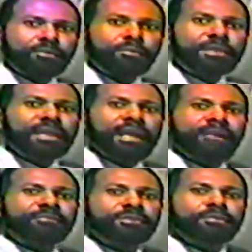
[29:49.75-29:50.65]
we
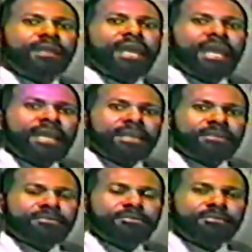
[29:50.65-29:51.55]
have to add
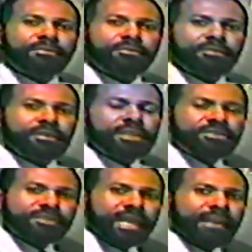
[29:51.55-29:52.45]
it to each
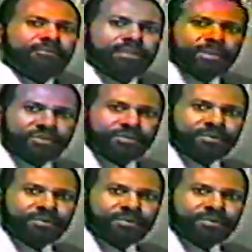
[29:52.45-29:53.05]
side of it.